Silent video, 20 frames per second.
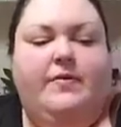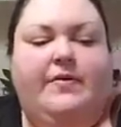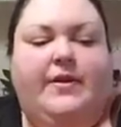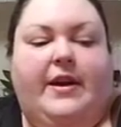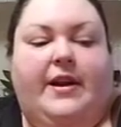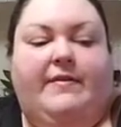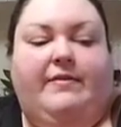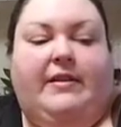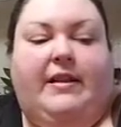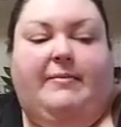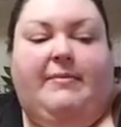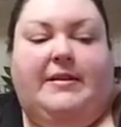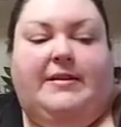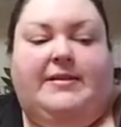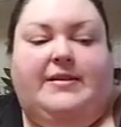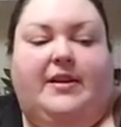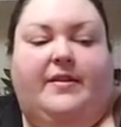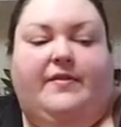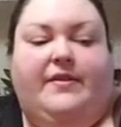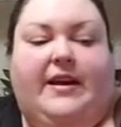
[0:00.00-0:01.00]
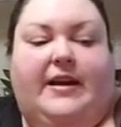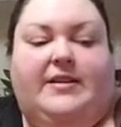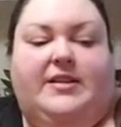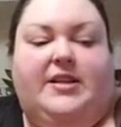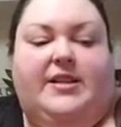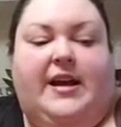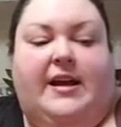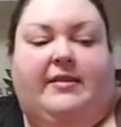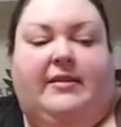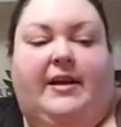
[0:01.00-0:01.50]
that I've let myself get
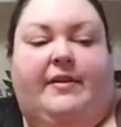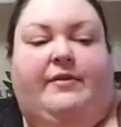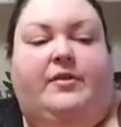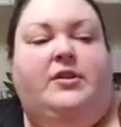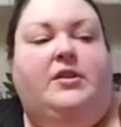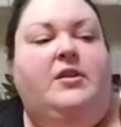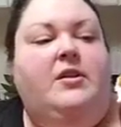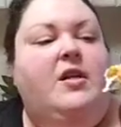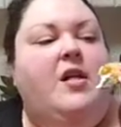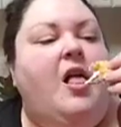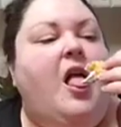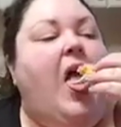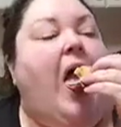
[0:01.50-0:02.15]
to that level.